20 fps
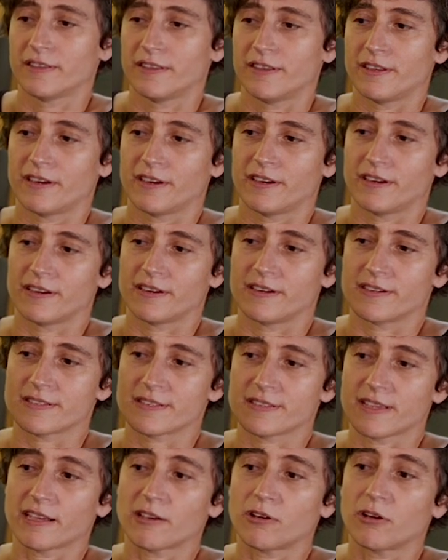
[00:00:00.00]
the
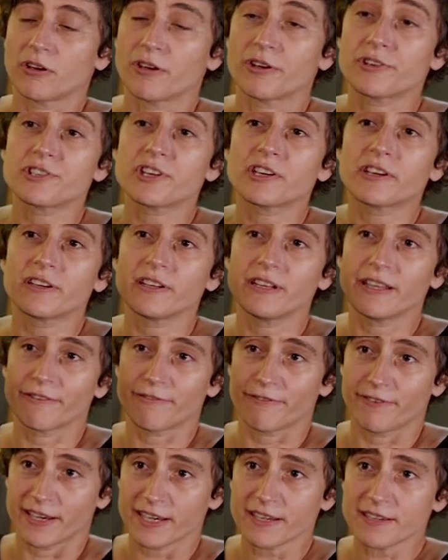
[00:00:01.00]
psychological
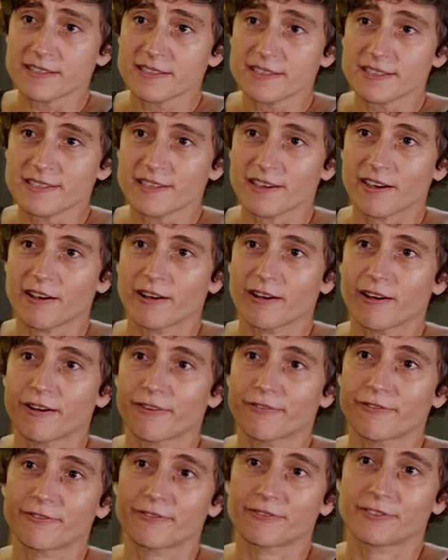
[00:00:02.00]
effects
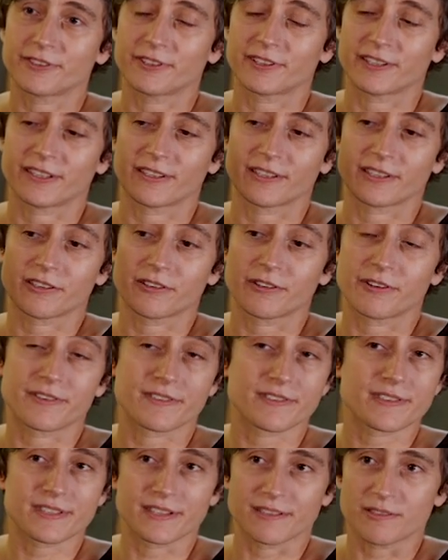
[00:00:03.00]
of the
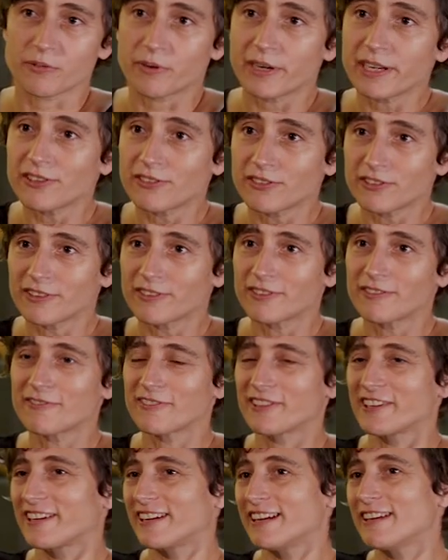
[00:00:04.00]
current situation
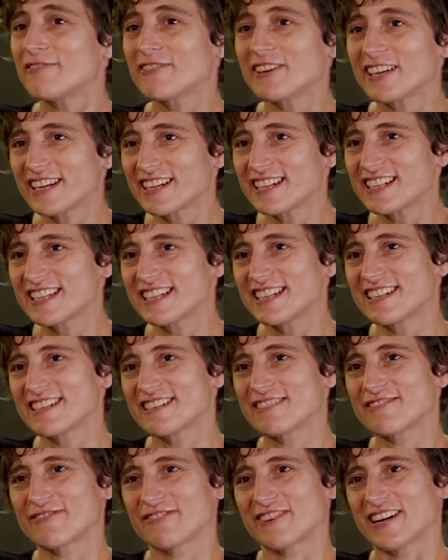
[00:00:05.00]
we are living in
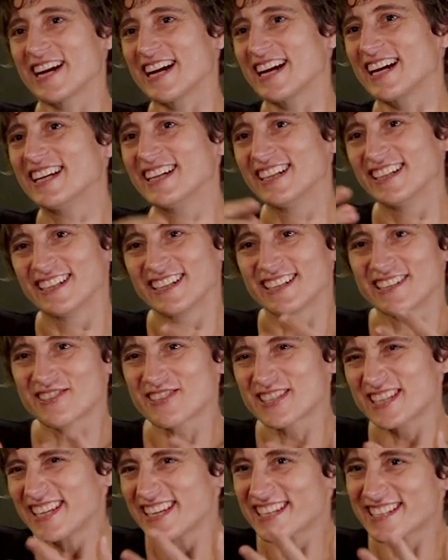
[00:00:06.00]
here. You
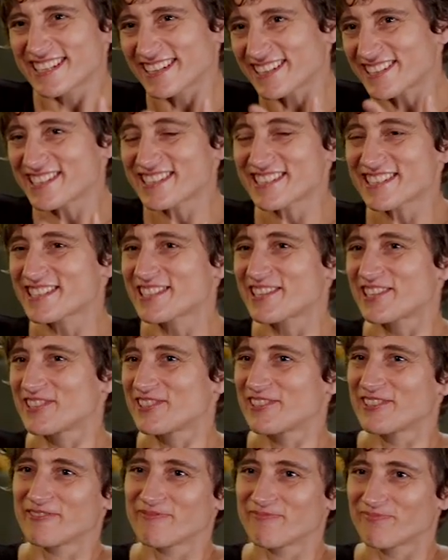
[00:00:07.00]
see, it touches
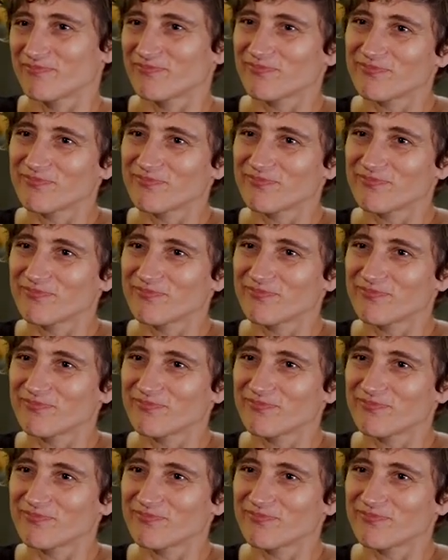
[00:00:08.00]
on